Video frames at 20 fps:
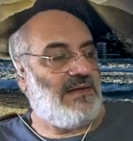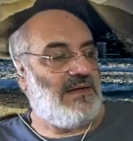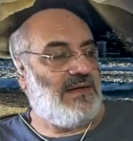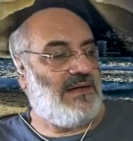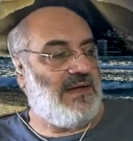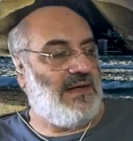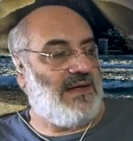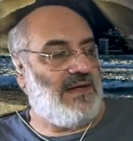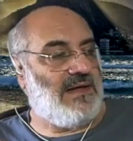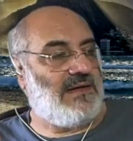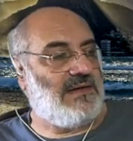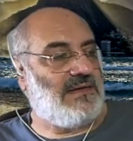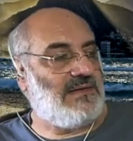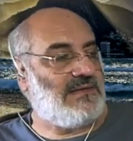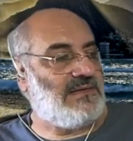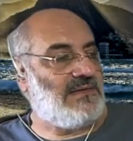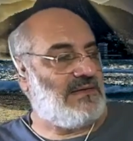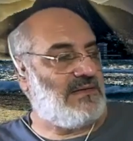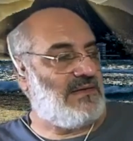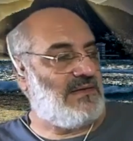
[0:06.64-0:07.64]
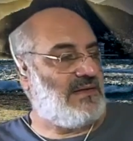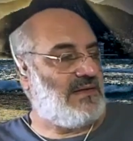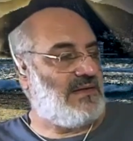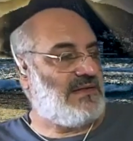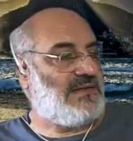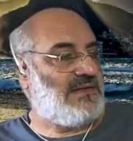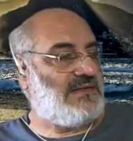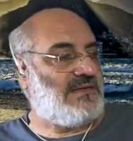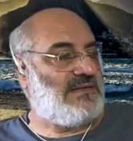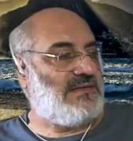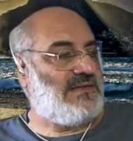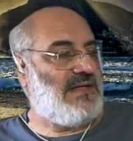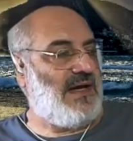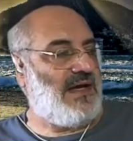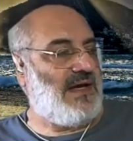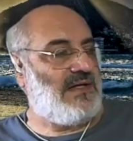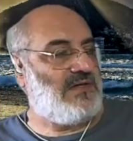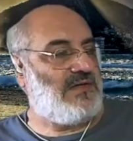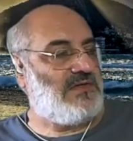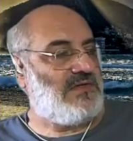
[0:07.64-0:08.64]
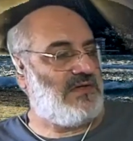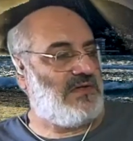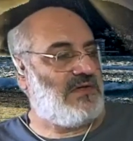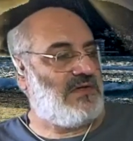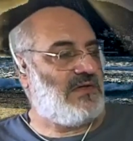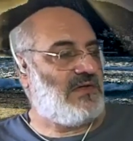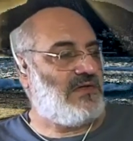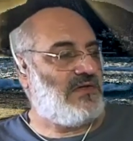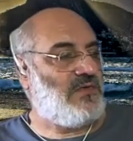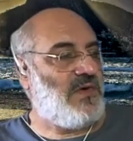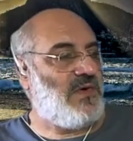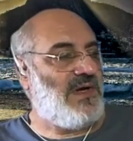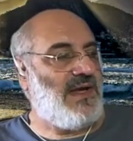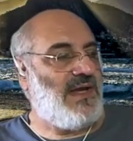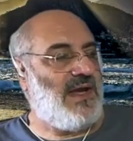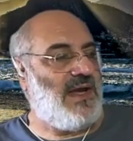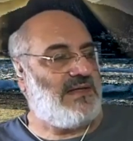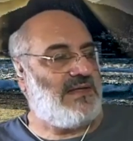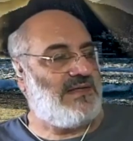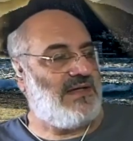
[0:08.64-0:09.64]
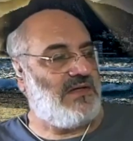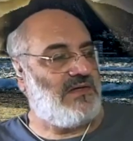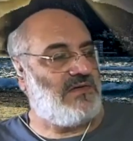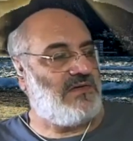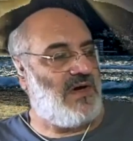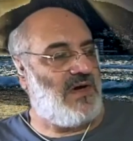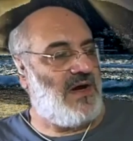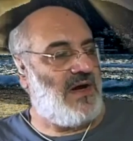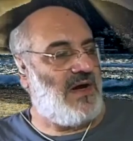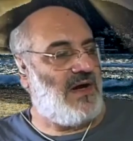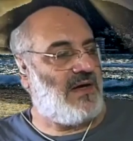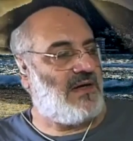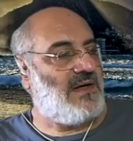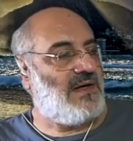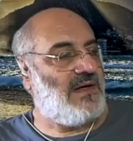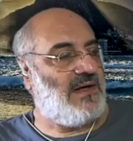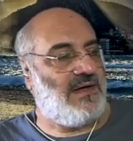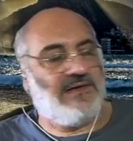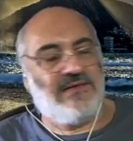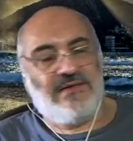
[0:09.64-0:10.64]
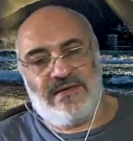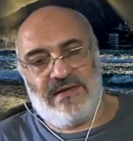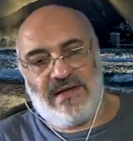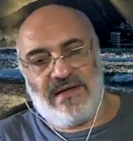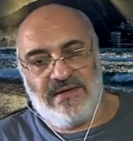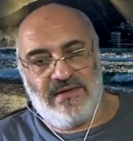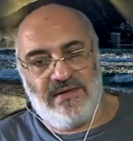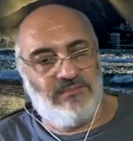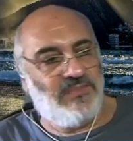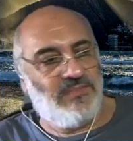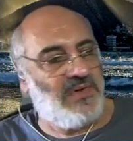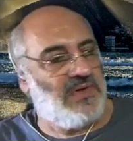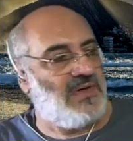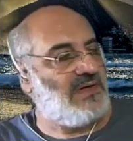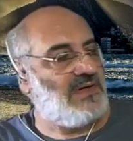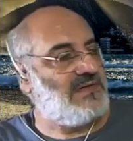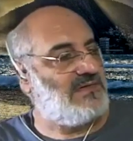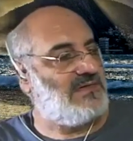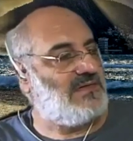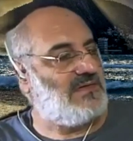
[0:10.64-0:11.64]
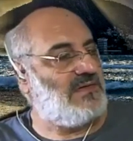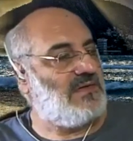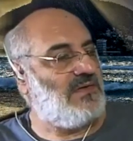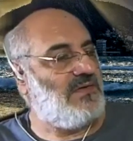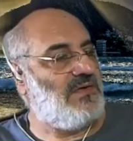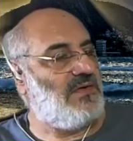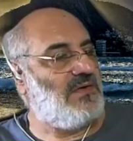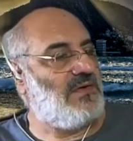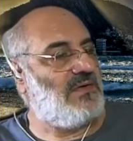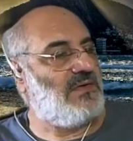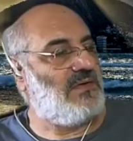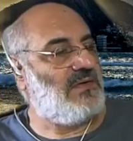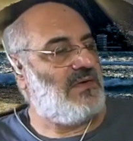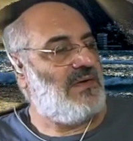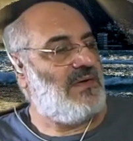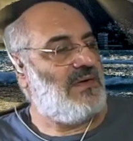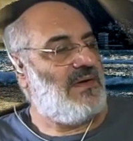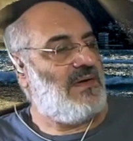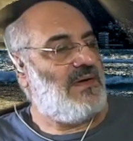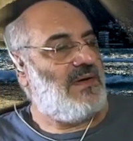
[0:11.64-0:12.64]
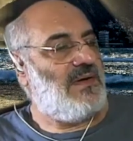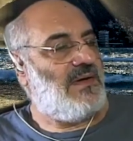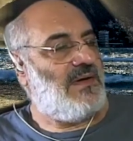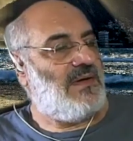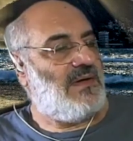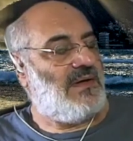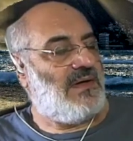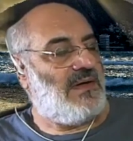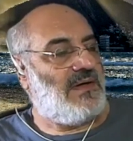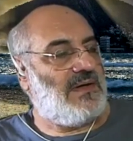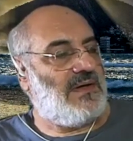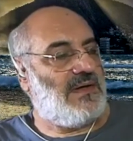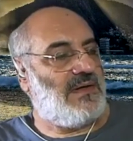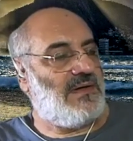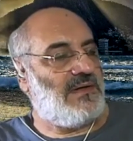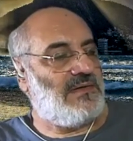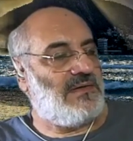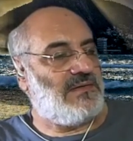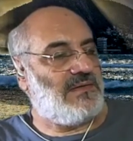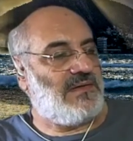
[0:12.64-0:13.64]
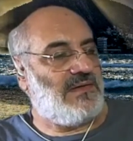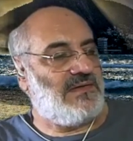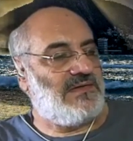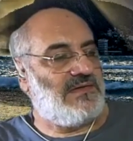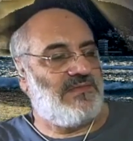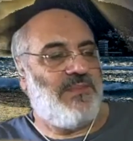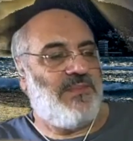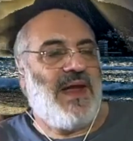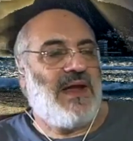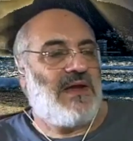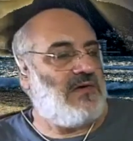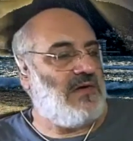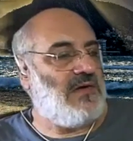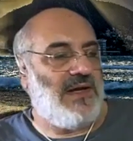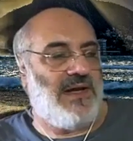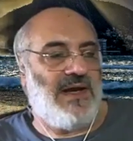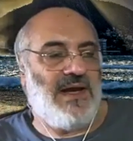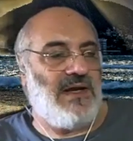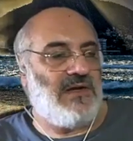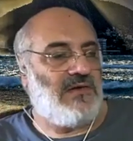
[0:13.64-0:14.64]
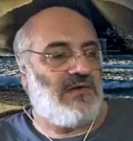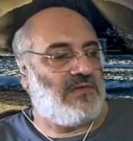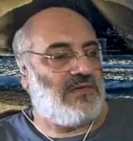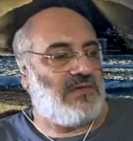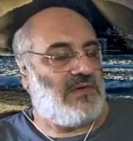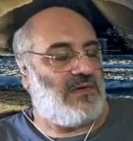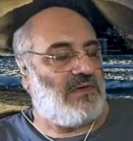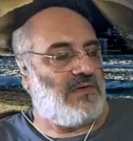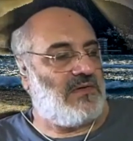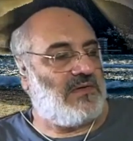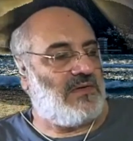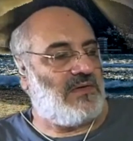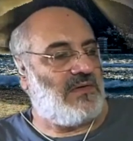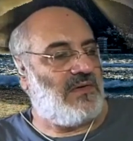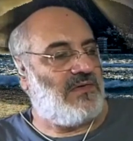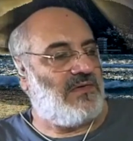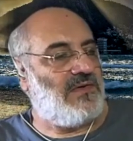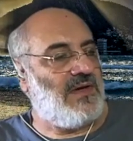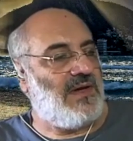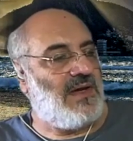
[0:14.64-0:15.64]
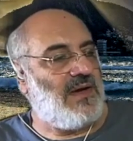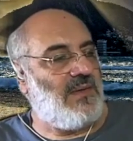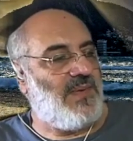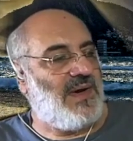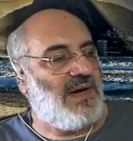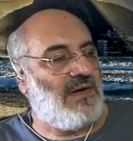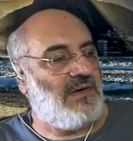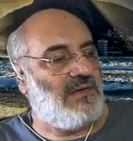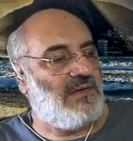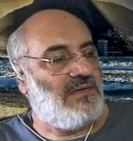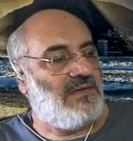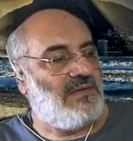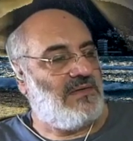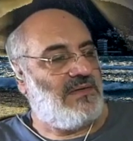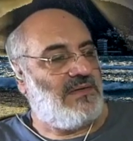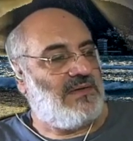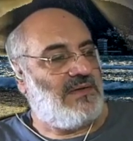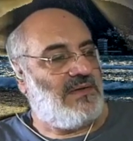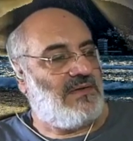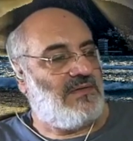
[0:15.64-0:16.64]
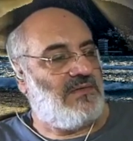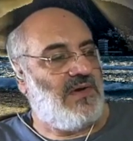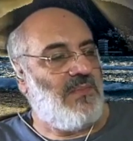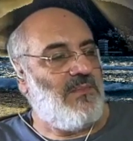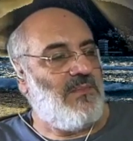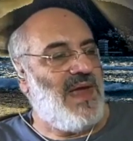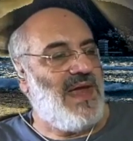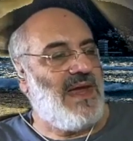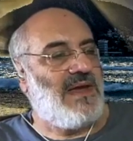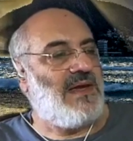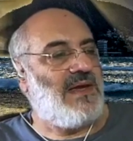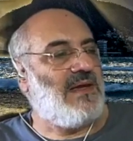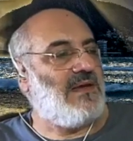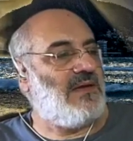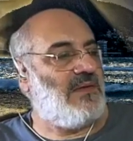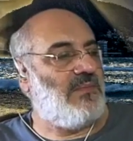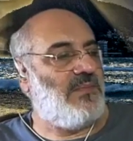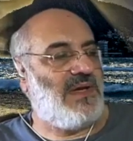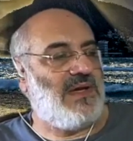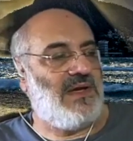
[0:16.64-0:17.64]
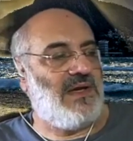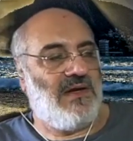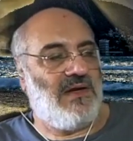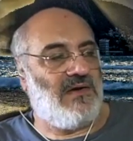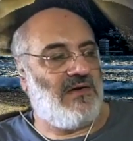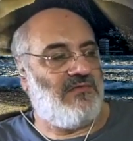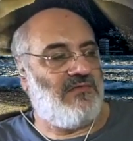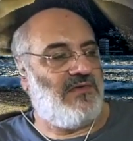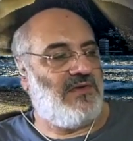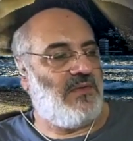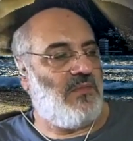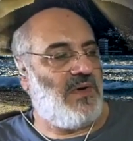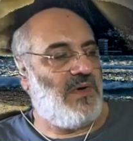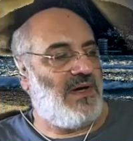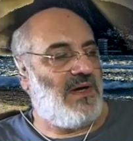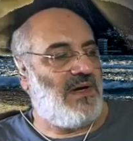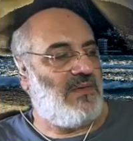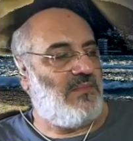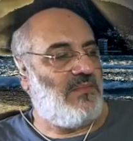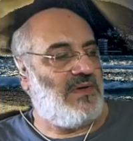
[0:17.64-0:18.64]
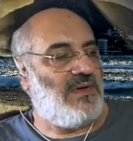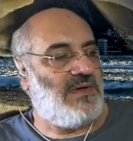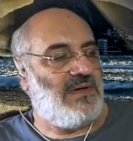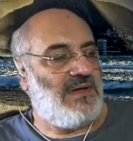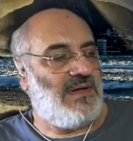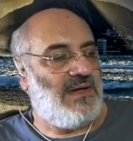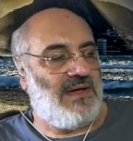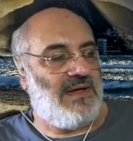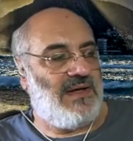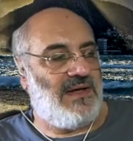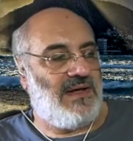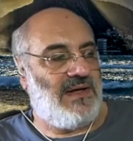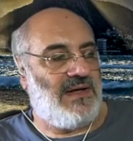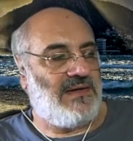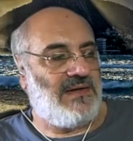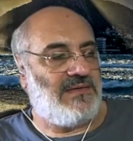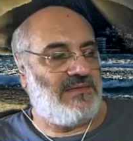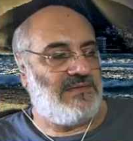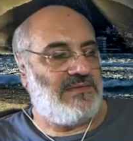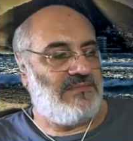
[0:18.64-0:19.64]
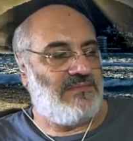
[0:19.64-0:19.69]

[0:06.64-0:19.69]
in the TED to 2018 talk and other books, you speculate or think about remaking the beginning of the web and